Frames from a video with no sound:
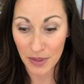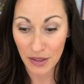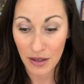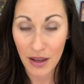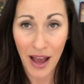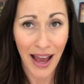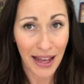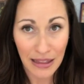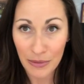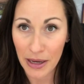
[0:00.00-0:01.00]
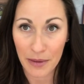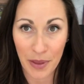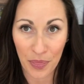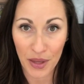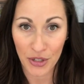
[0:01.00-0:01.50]
I highly
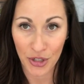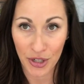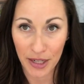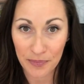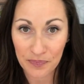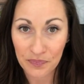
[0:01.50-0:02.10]
recommend Think Dirty.